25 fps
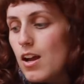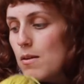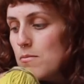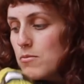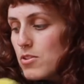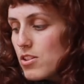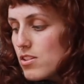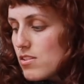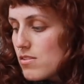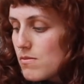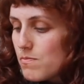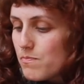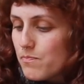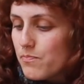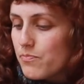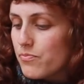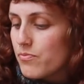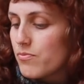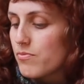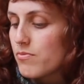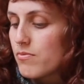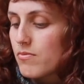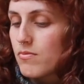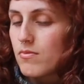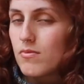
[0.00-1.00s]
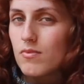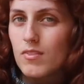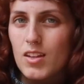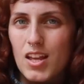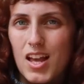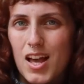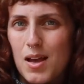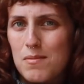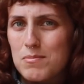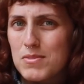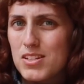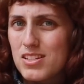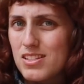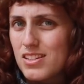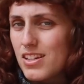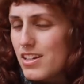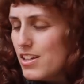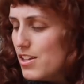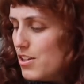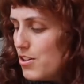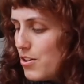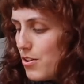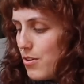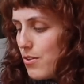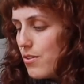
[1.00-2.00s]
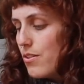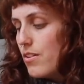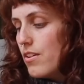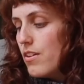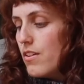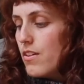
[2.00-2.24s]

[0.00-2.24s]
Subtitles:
I'm just letting you know.